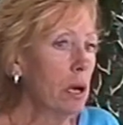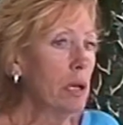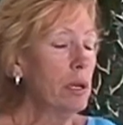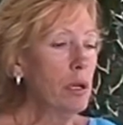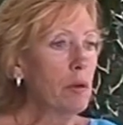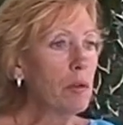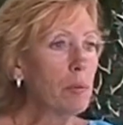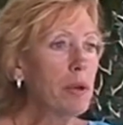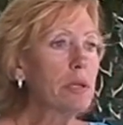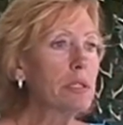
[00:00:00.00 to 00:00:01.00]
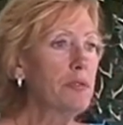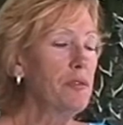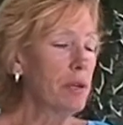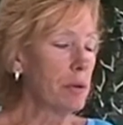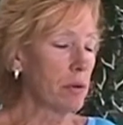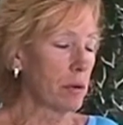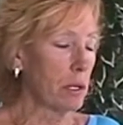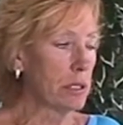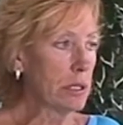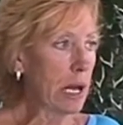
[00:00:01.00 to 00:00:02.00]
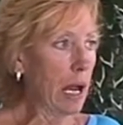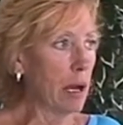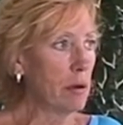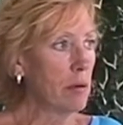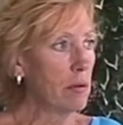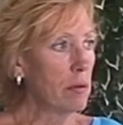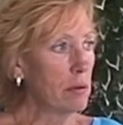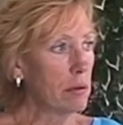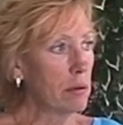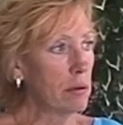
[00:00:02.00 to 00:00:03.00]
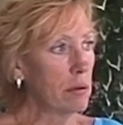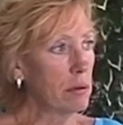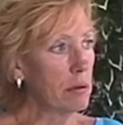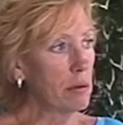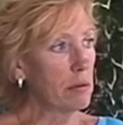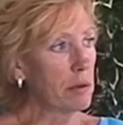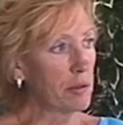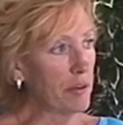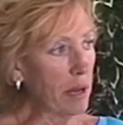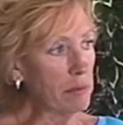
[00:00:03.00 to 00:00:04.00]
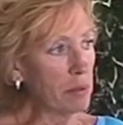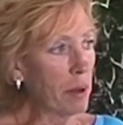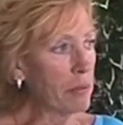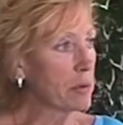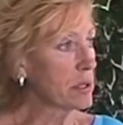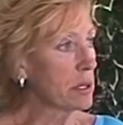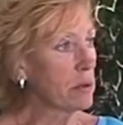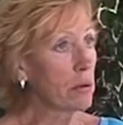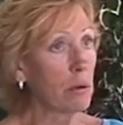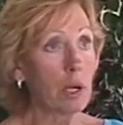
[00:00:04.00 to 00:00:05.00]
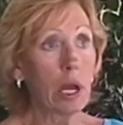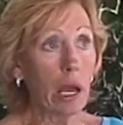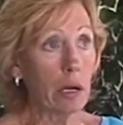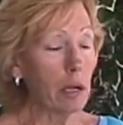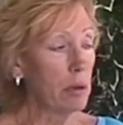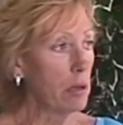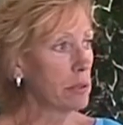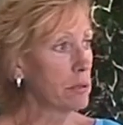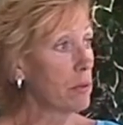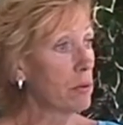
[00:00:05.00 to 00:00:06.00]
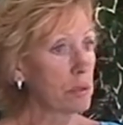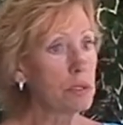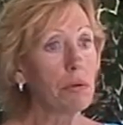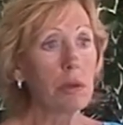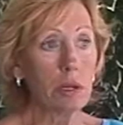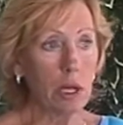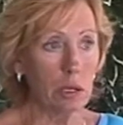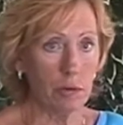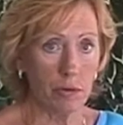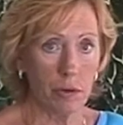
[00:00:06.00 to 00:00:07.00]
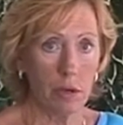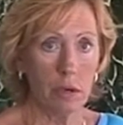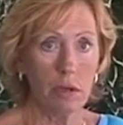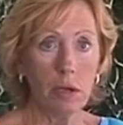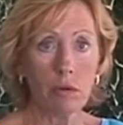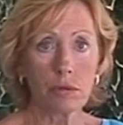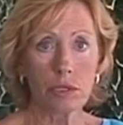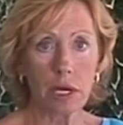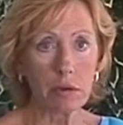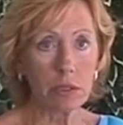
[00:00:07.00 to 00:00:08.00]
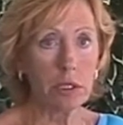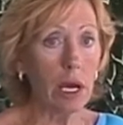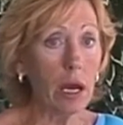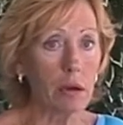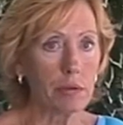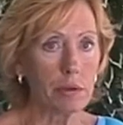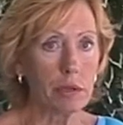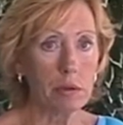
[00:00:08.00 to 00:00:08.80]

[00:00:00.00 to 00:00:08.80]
Their biggest fear is that their family member isn't going to get it or is going to leave. They're scared to death